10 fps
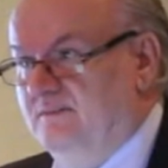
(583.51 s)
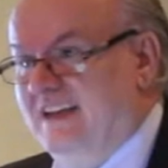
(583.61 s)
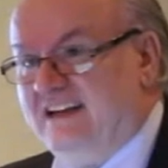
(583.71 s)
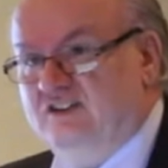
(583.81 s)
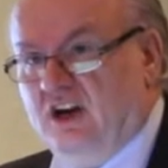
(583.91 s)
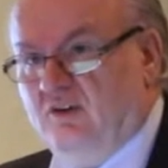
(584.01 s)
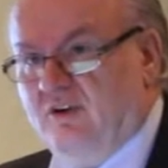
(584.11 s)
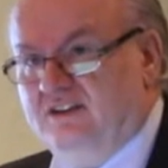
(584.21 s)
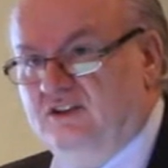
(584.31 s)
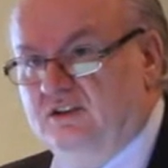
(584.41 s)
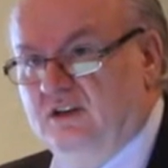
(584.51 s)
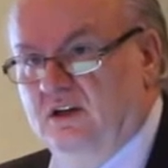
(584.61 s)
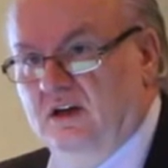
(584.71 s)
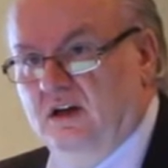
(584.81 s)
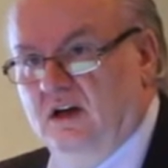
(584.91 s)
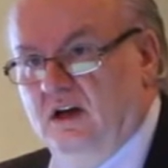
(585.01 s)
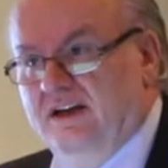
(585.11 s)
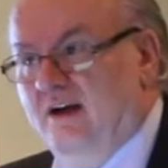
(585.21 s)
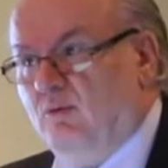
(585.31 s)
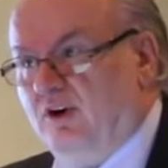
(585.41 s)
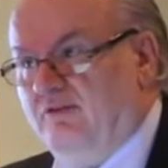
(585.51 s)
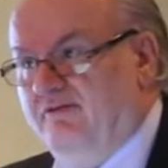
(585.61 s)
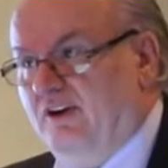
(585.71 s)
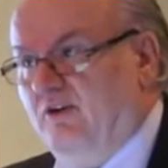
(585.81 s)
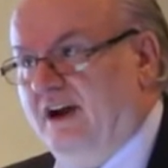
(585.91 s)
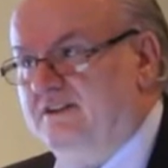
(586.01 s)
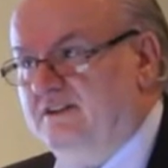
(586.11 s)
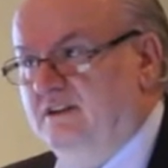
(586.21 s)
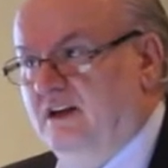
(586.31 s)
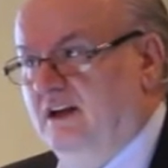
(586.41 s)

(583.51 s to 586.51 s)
next generation network configuration.